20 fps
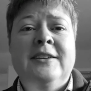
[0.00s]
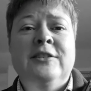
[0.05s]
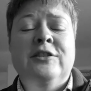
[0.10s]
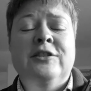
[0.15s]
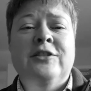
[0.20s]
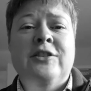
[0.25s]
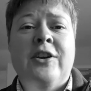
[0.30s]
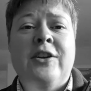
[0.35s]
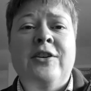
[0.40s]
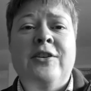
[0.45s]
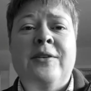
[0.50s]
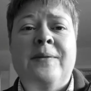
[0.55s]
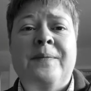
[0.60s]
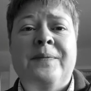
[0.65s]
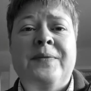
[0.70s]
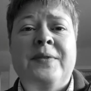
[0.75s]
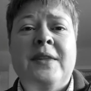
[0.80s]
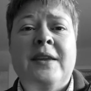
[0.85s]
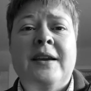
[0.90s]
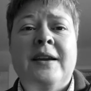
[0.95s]
So
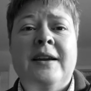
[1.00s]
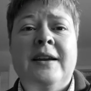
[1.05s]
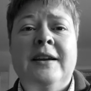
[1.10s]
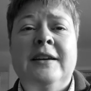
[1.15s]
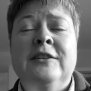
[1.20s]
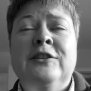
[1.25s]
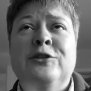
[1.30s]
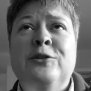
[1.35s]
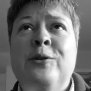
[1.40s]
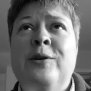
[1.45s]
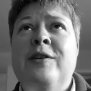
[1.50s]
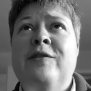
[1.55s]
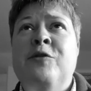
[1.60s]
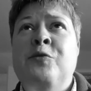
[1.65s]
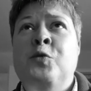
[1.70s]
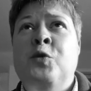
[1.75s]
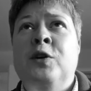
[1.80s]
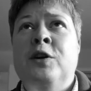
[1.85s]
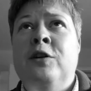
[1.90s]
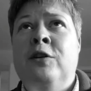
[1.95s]
it's not
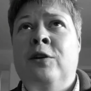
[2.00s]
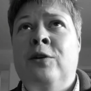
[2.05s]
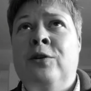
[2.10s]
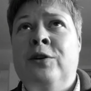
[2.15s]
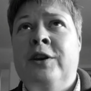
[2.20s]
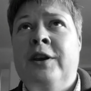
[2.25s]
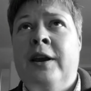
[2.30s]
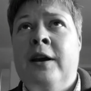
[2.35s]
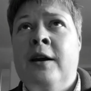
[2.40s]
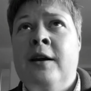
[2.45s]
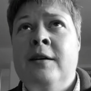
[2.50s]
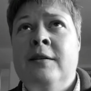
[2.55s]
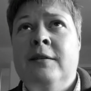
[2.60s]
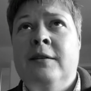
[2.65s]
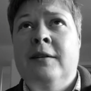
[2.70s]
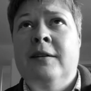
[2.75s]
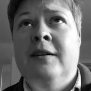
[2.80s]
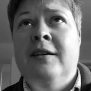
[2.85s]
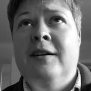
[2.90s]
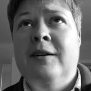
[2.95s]
even one o'clock yet,
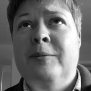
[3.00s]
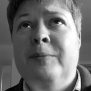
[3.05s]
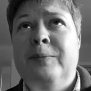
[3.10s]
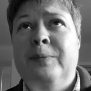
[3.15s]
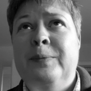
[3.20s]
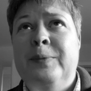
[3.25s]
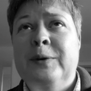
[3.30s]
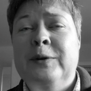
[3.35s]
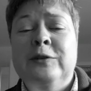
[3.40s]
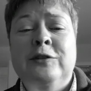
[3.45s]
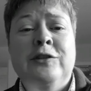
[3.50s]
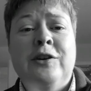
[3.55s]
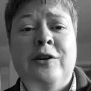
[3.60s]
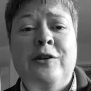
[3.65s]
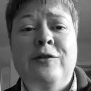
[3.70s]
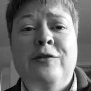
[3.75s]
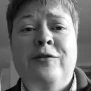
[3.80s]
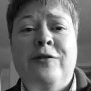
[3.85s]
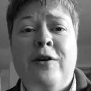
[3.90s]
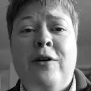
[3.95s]
but
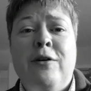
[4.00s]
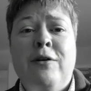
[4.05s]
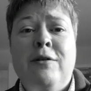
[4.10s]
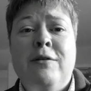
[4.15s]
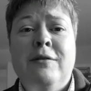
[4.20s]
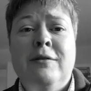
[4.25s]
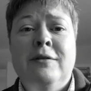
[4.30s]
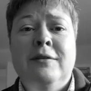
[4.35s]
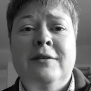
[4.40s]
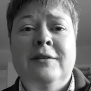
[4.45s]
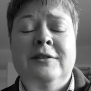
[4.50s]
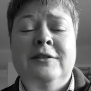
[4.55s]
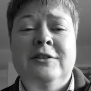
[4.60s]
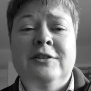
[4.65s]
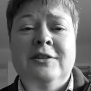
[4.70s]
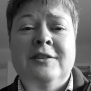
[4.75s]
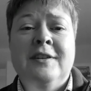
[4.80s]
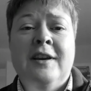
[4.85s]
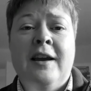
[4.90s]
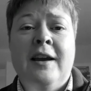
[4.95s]
so far
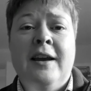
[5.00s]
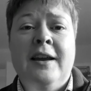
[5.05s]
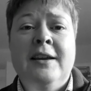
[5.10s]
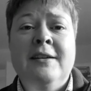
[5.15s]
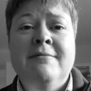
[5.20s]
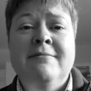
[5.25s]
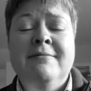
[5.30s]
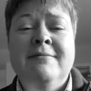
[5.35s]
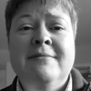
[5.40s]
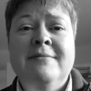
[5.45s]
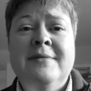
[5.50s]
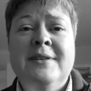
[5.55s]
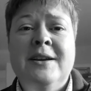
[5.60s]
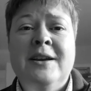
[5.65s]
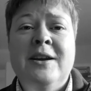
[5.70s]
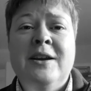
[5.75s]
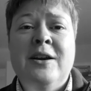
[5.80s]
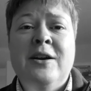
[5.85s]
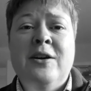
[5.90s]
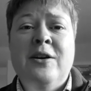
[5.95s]
today,
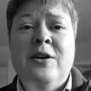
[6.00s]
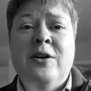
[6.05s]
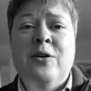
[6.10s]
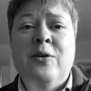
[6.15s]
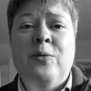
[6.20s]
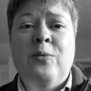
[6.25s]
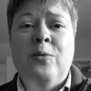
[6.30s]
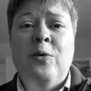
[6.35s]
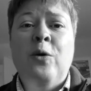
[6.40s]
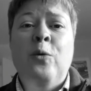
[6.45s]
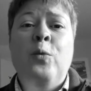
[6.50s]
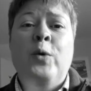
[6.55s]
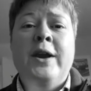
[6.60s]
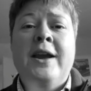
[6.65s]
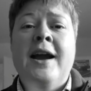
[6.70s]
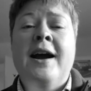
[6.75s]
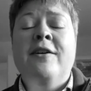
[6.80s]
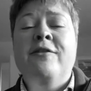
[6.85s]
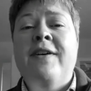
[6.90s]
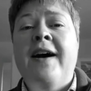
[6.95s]
what
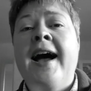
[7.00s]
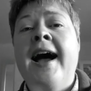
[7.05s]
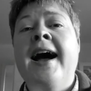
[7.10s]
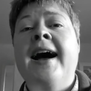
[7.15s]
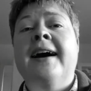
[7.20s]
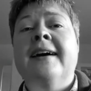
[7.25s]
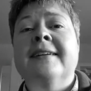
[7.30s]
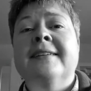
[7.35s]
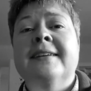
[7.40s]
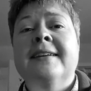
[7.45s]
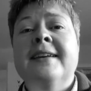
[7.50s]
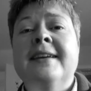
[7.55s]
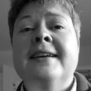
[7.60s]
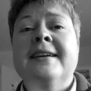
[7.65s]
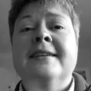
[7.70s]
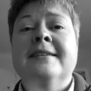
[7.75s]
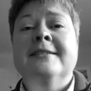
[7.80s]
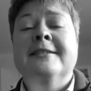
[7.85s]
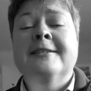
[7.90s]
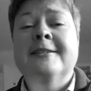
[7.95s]
we have had
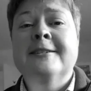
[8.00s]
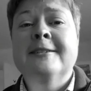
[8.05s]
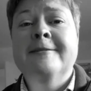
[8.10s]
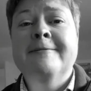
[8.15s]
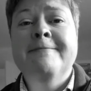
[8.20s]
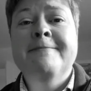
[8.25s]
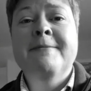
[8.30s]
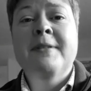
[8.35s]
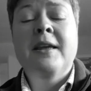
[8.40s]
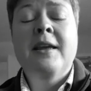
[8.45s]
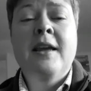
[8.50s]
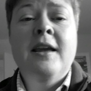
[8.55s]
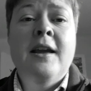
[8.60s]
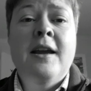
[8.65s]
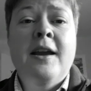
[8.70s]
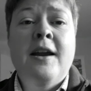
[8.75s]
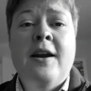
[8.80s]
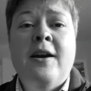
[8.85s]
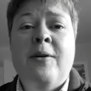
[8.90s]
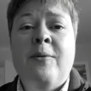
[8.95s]
is
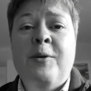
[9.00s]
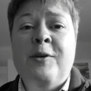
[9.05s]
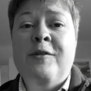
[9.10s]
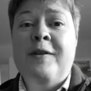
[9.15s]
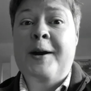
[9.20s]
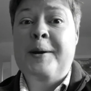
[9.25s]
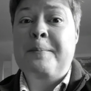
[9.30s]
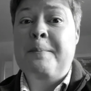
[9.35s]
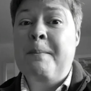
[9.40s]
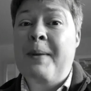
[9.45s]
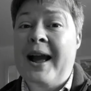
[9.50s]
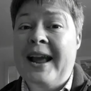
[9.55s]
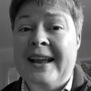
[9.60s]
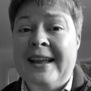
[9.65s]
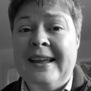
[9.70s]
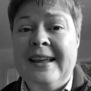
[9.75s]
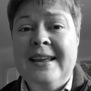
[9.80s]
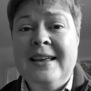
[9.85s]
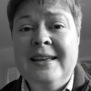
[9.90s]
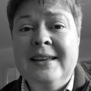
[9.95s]
we've had
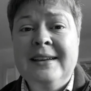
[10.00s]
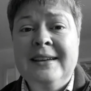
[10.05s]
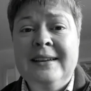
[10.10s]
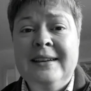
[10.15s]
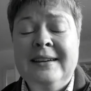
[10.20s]
Maggie,